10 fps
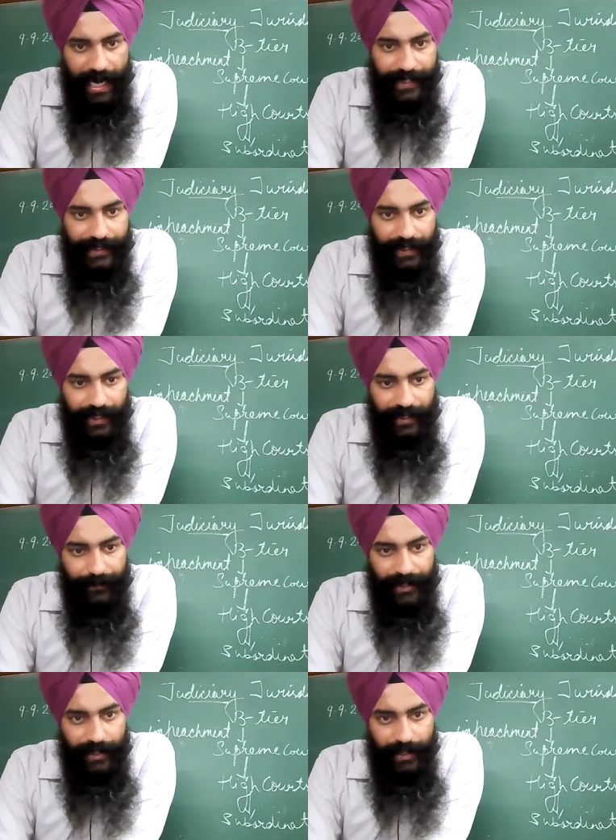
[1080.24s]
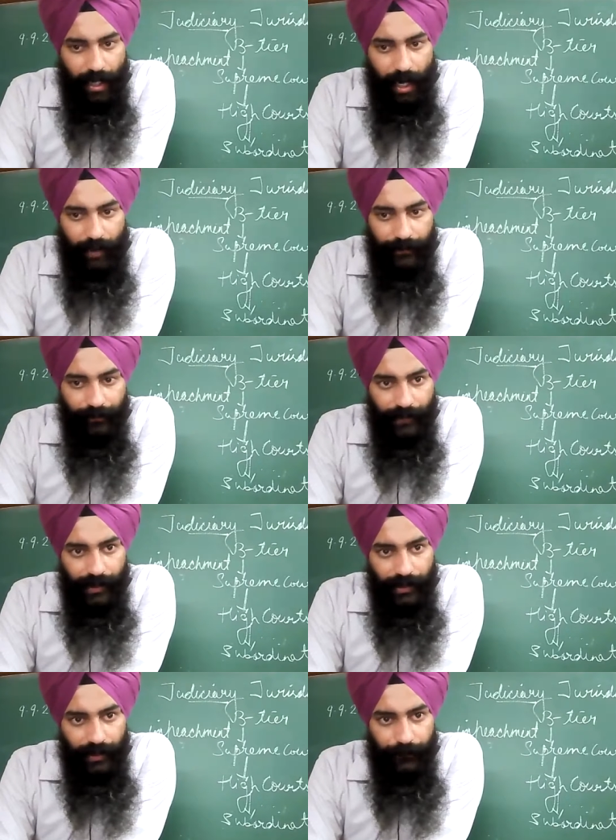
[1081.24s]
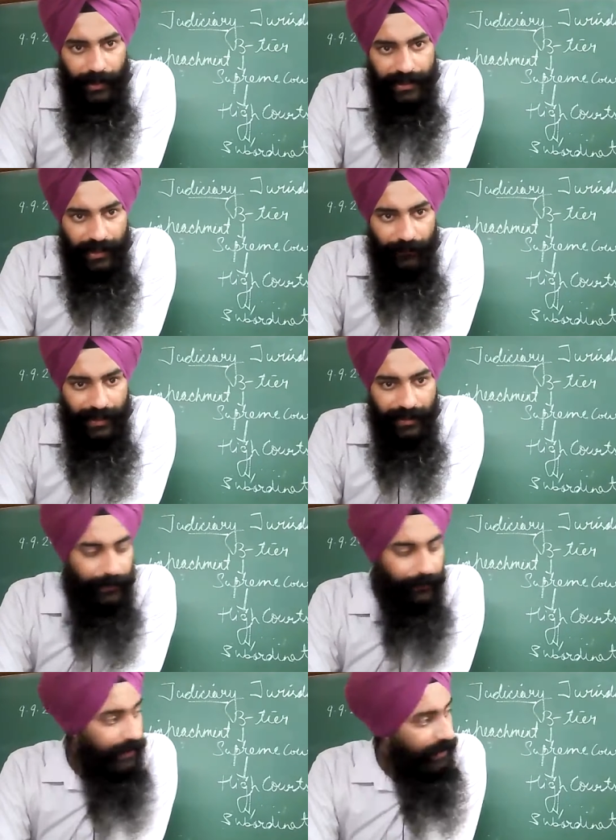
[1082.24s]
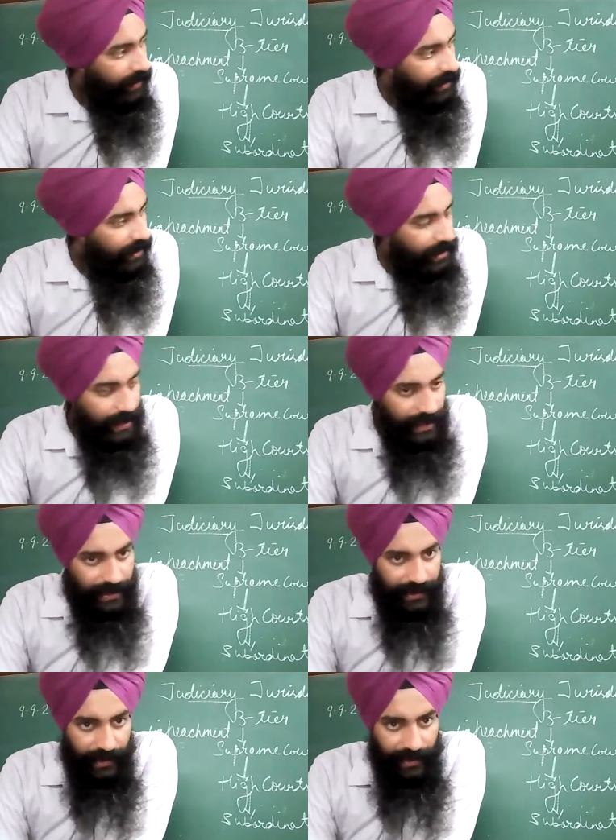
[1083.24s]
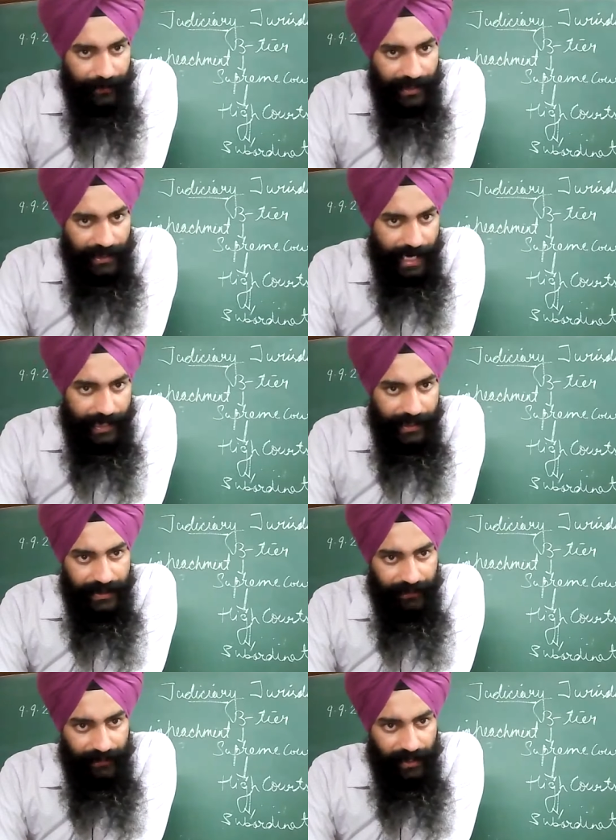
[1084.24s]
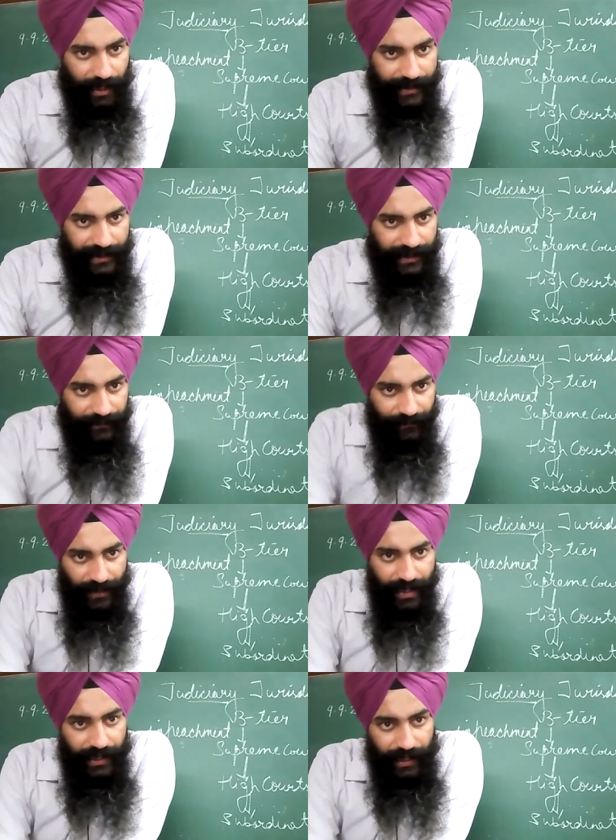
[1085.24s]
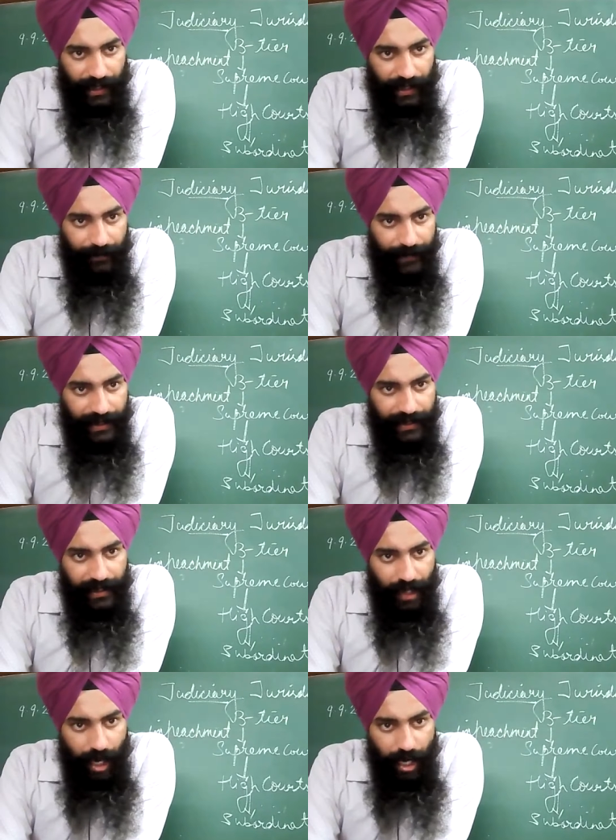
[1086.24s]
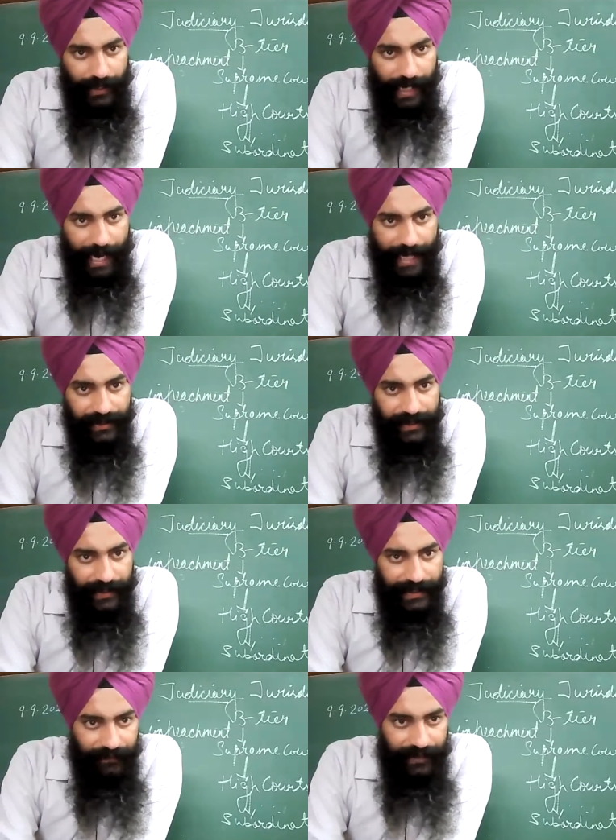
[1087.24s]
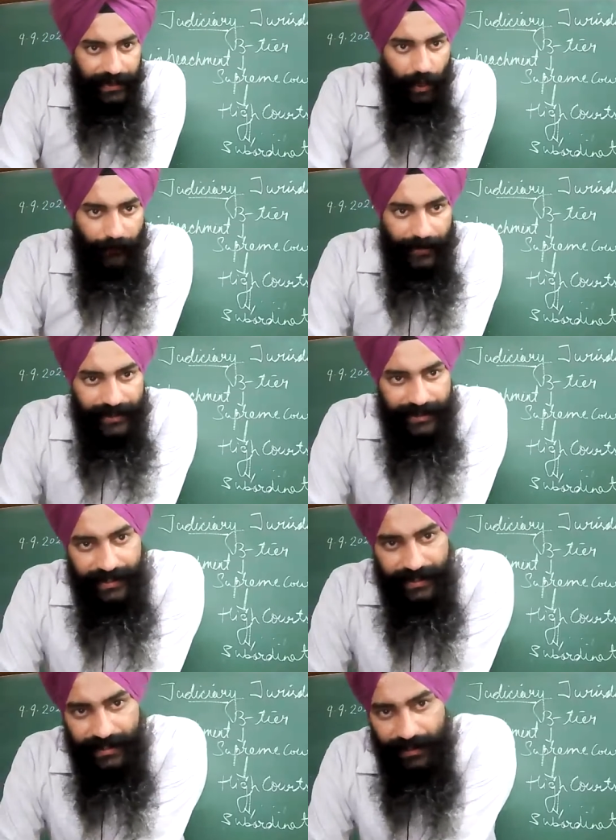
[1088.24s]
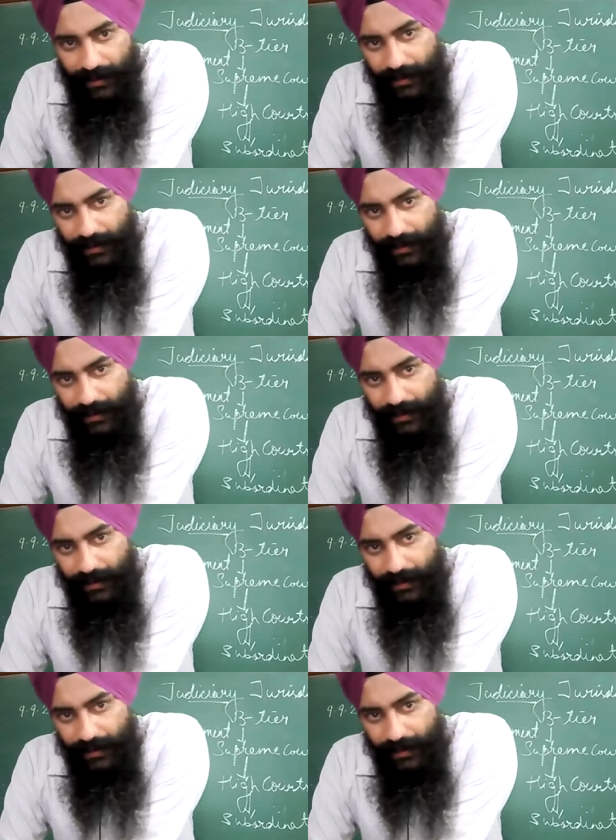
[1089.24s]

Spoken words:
and the criminal law? The first difference between the criminal and the civil law is a criminal law has deals with the offenses